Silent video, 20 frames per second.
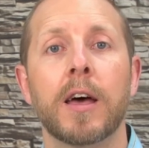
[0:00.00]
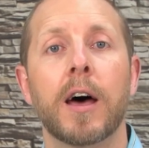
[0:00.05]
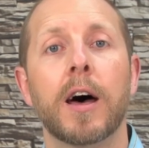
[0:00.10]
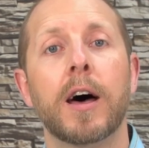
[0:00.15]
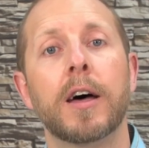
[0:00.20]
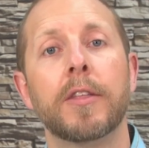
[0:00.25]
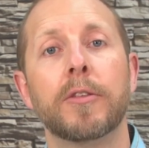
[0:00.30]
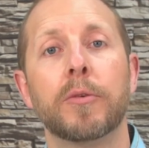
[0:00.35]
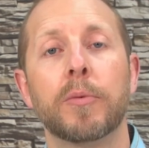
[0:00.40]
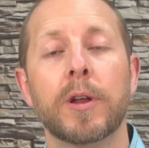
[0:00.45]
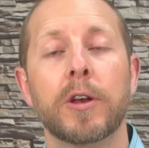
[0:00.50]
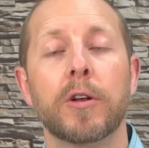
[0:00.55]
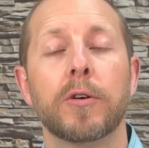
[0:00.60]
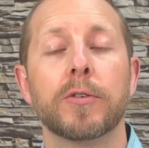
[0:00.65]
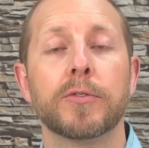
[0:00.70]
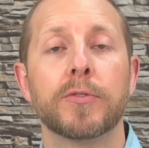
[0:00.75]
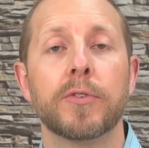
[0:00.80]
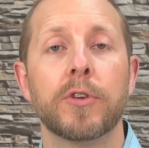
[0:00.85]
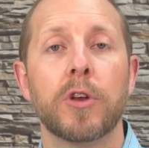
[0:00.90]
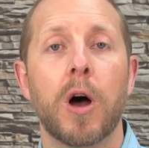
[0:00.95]
the
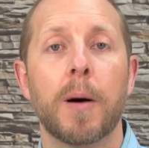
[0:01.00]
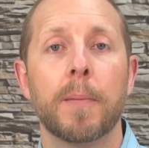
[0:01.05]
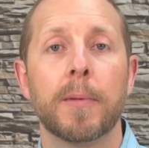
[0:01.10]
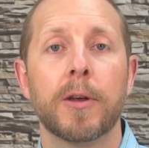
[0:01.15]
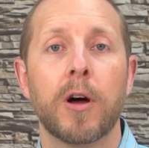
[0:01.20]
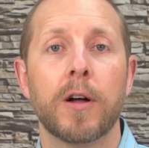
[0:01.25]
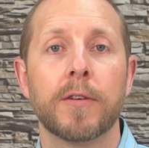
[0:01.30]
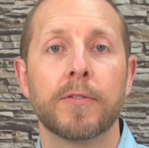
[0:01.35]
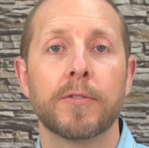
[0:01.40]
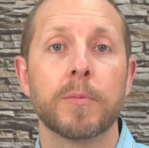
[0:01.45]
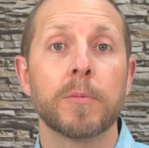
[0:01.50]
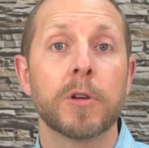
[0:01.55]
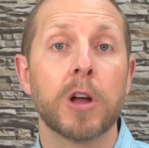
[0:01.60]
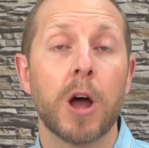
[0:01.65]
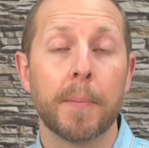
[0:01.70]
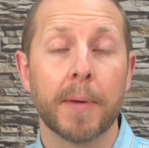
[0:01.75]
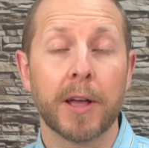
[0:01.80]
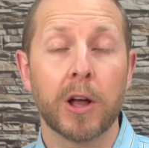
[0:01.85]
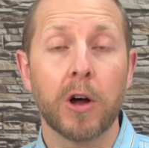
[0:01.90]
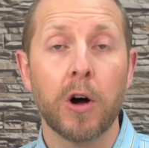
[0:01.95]
Raynaud's phenomenon from
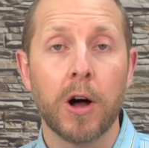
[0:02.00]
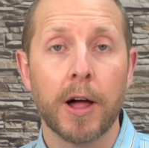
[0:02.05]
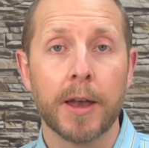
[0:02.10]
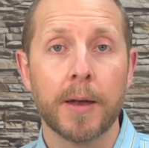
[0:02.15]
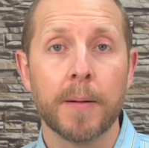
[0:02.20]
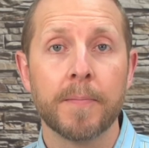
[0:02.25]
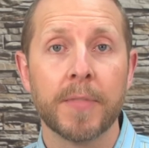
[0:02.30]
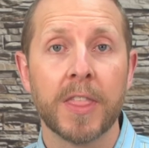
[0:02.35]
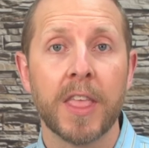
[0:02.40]
coming on.